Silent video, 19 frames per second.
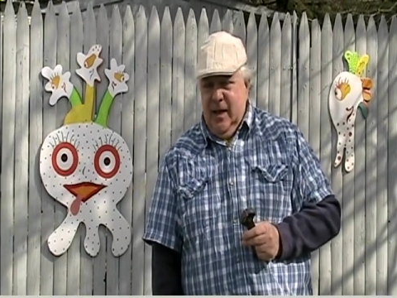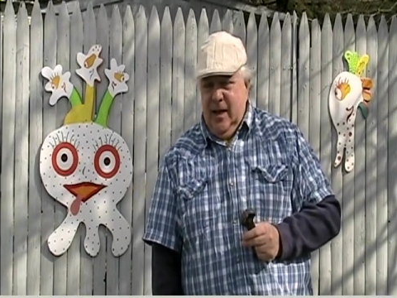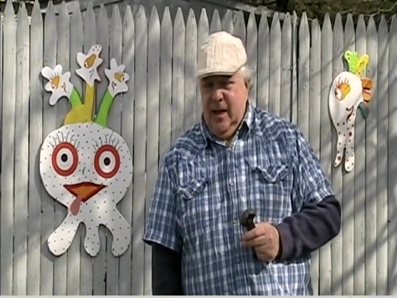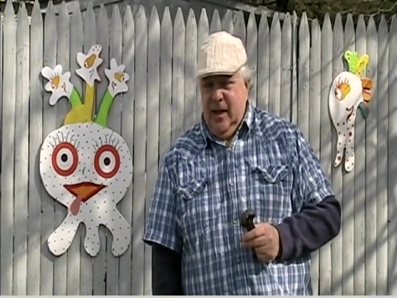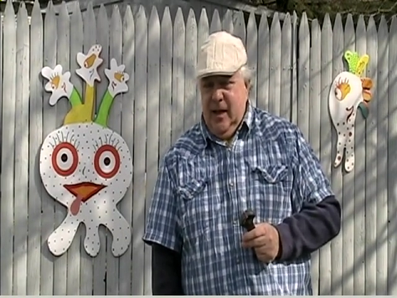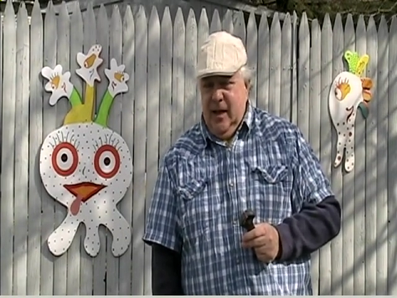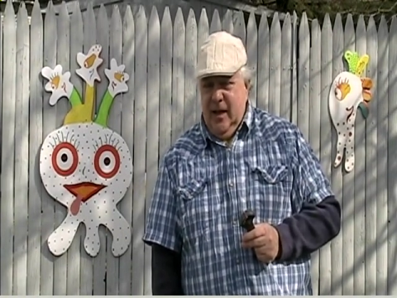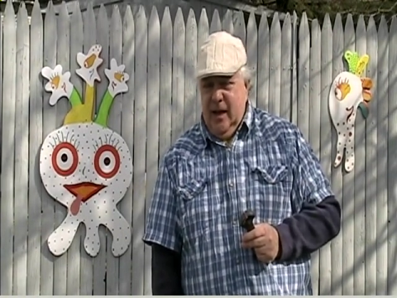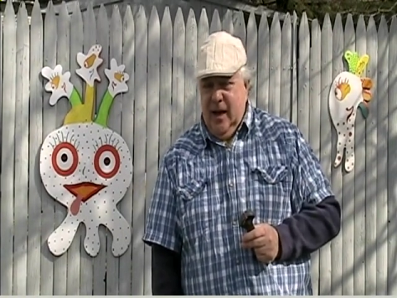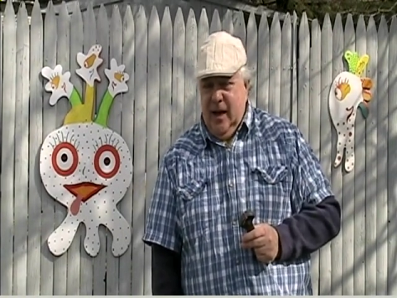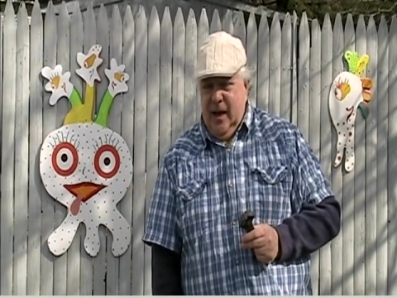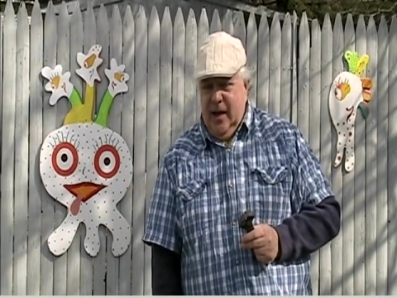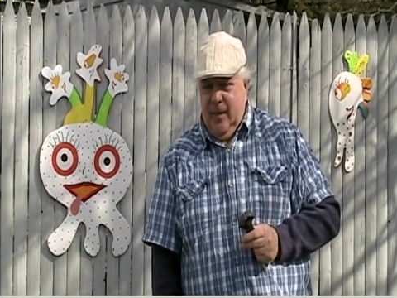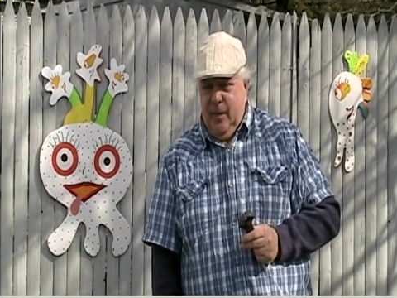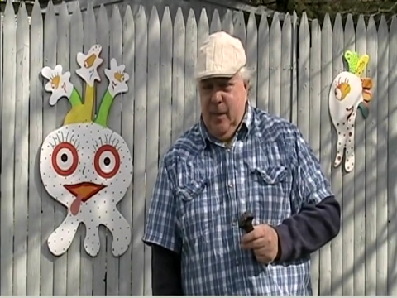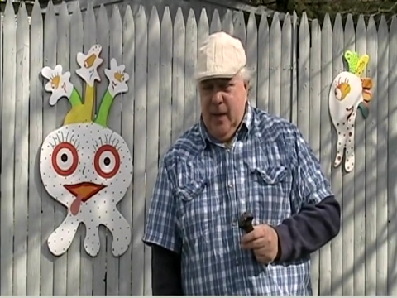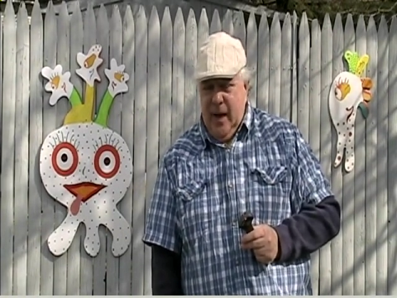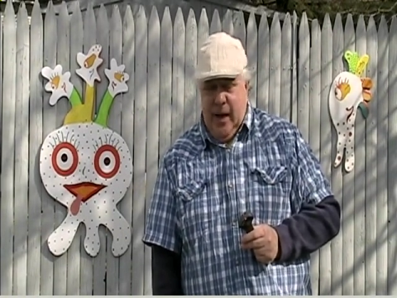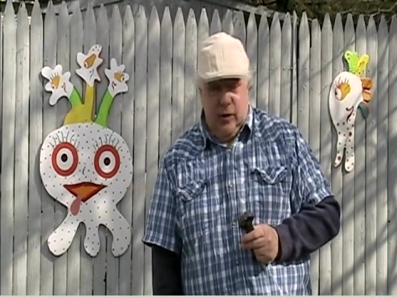the
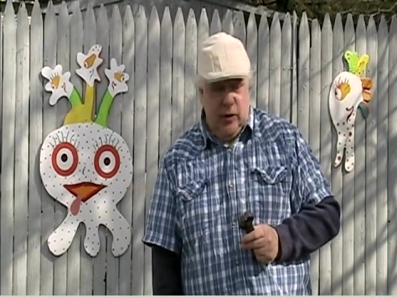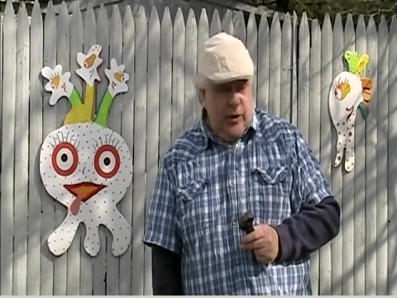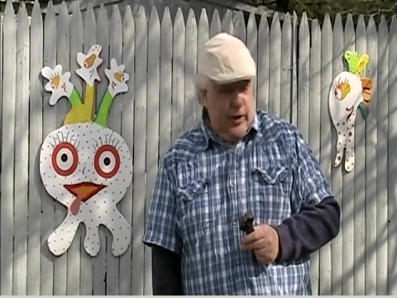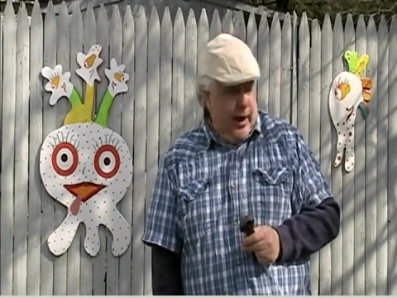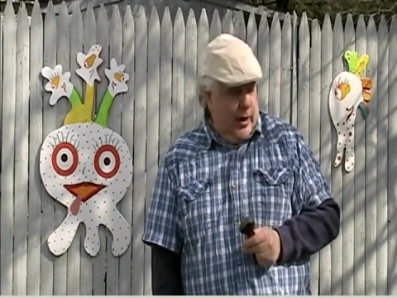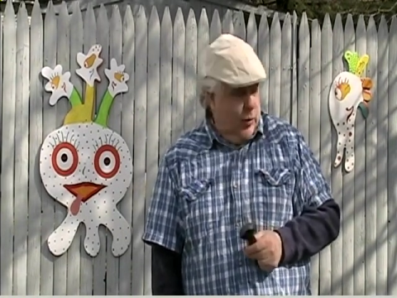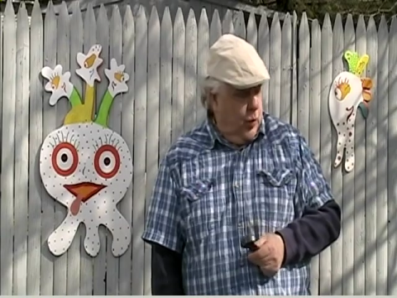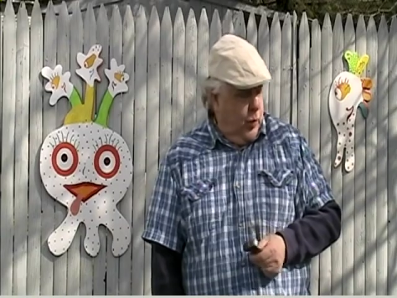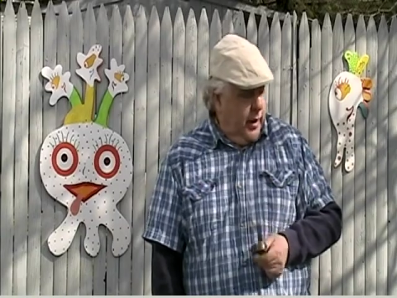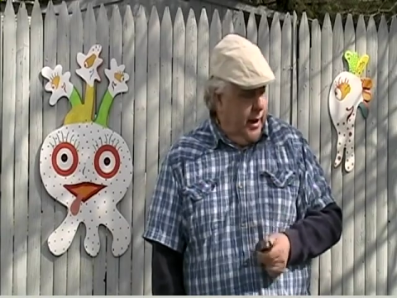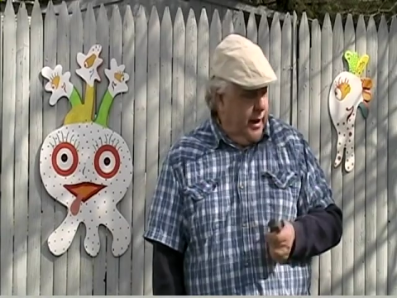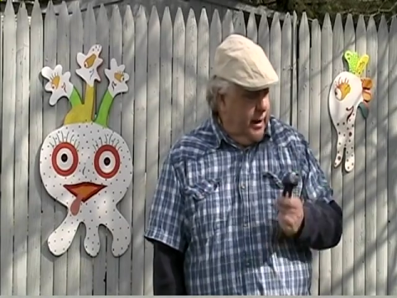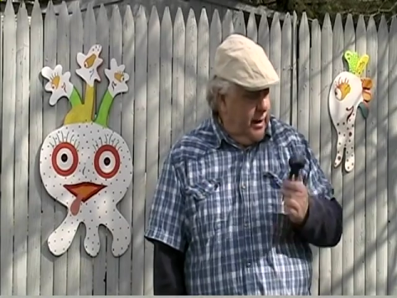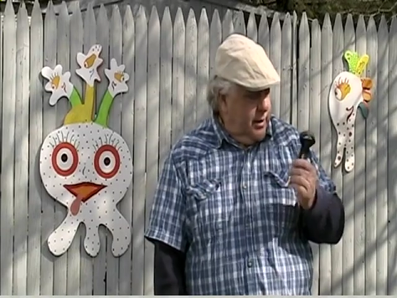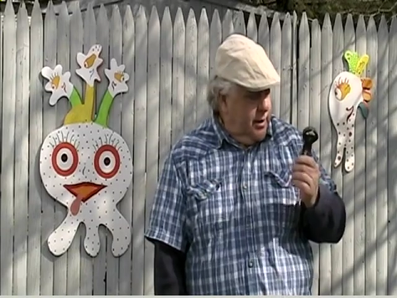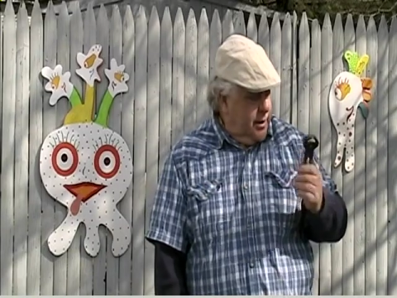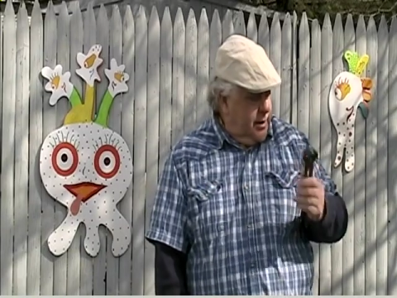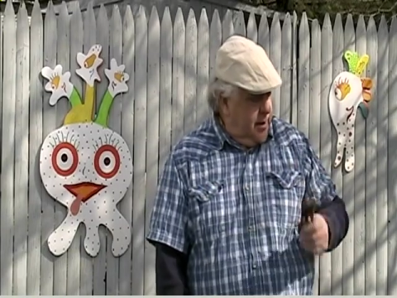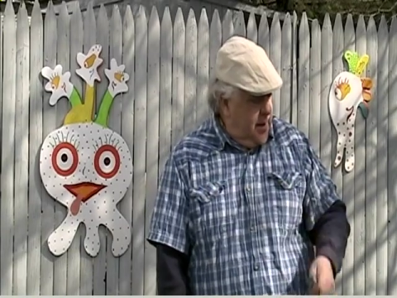outside
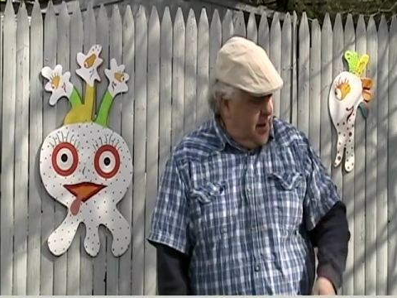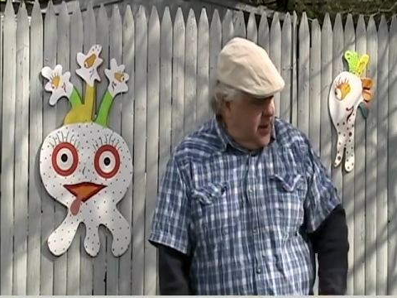wings,